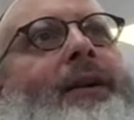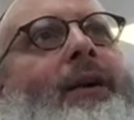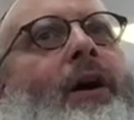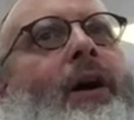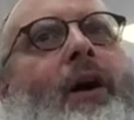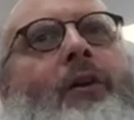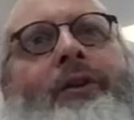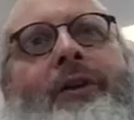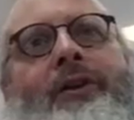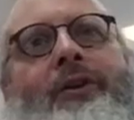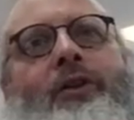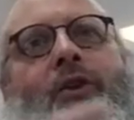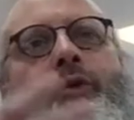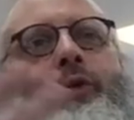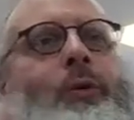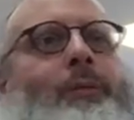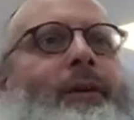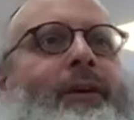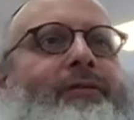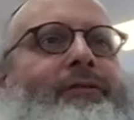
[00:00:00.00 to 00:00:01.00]
that all these Jews
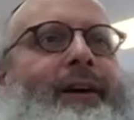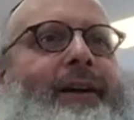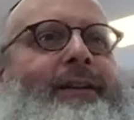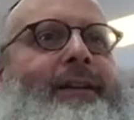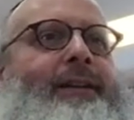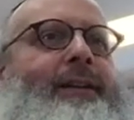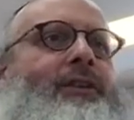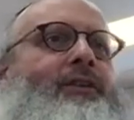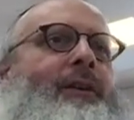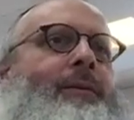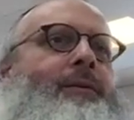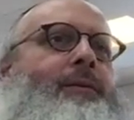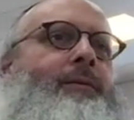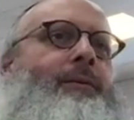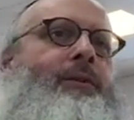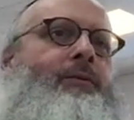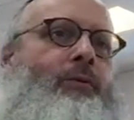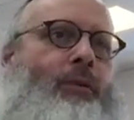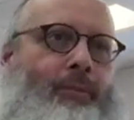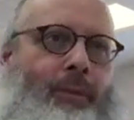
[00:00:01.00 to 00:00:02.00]
would be affected and the
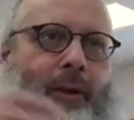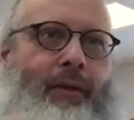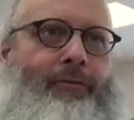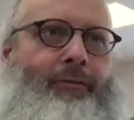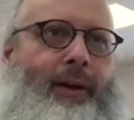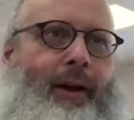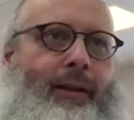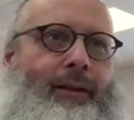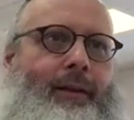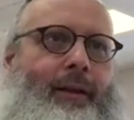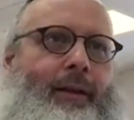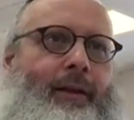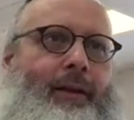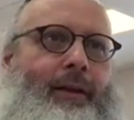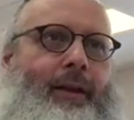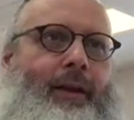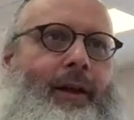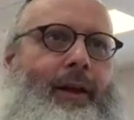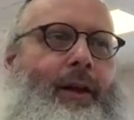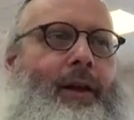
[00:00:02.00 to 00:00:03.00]
Egyptians would be affected?
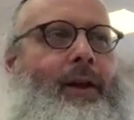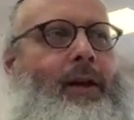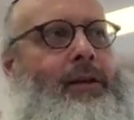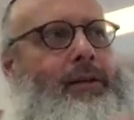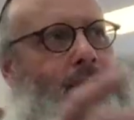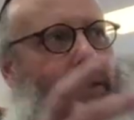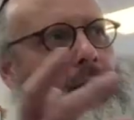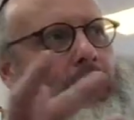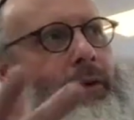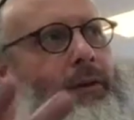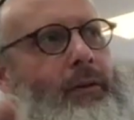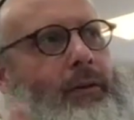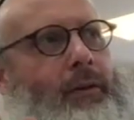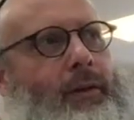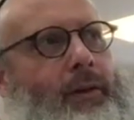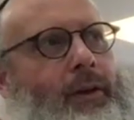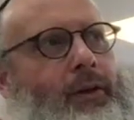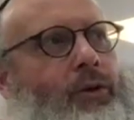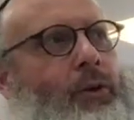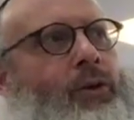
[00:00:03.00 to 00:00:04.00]
So
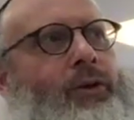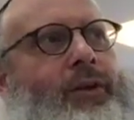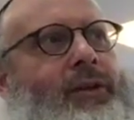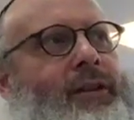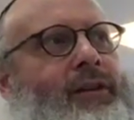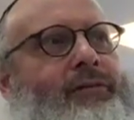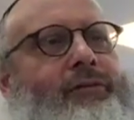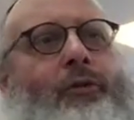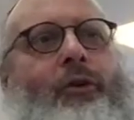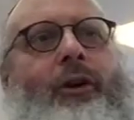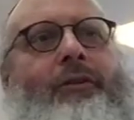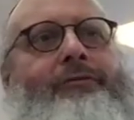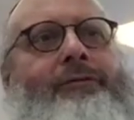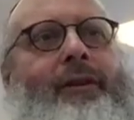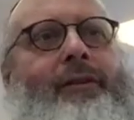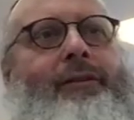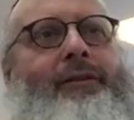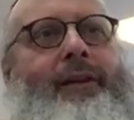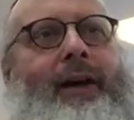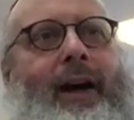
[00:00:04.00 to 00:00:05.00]
the truth is that
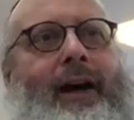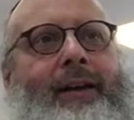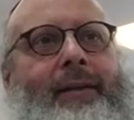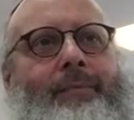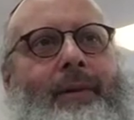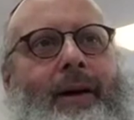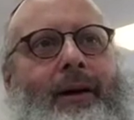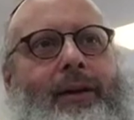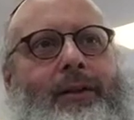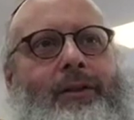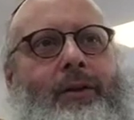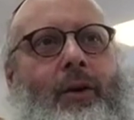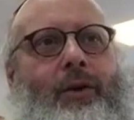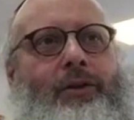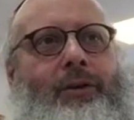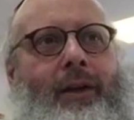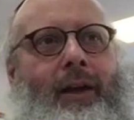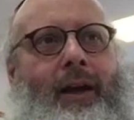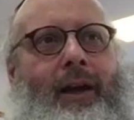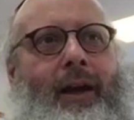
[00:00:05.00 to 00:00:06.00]
4/5 died in Makas
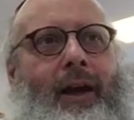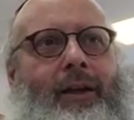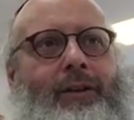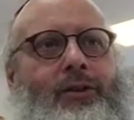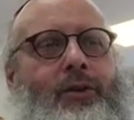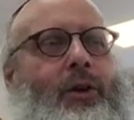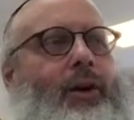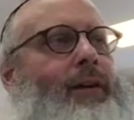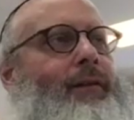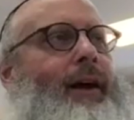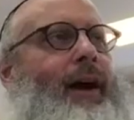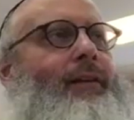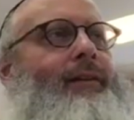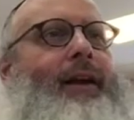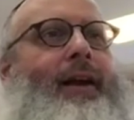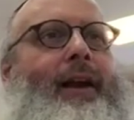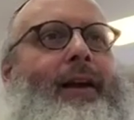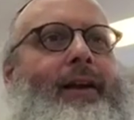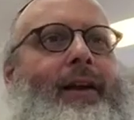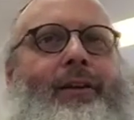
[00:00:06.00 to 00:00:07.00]
Choshen anyhow. So you could have had
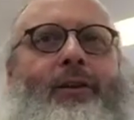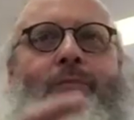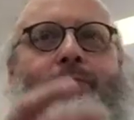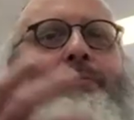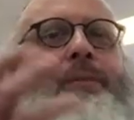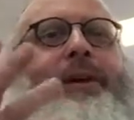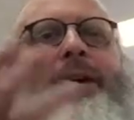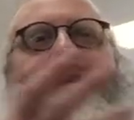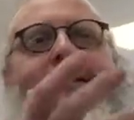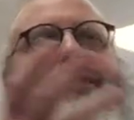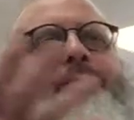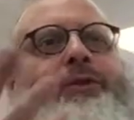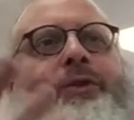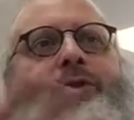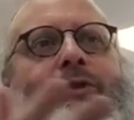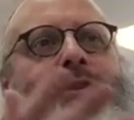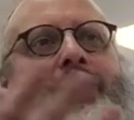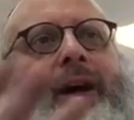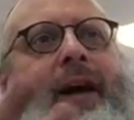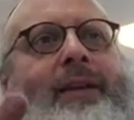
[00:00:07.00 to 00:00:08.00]
millions of
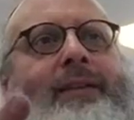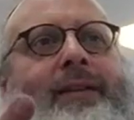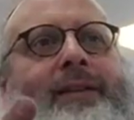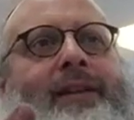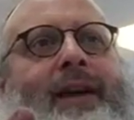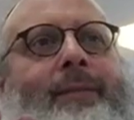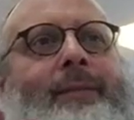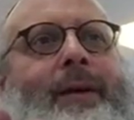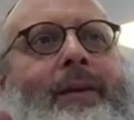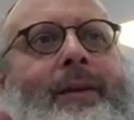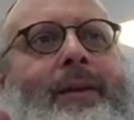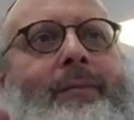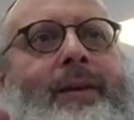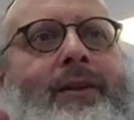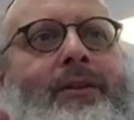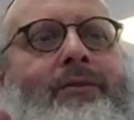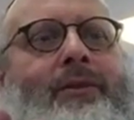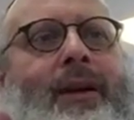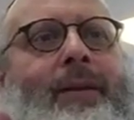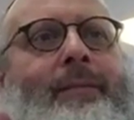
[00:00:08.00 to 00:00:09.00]
Jews died at the same time in the
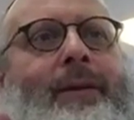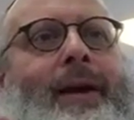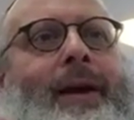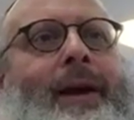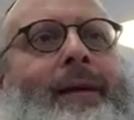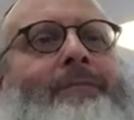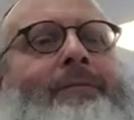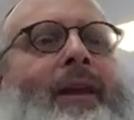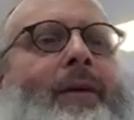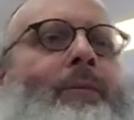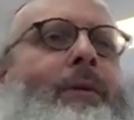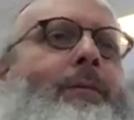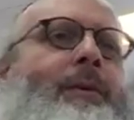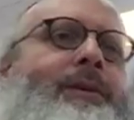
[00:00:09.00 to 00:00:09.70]
Mitzrayim, and what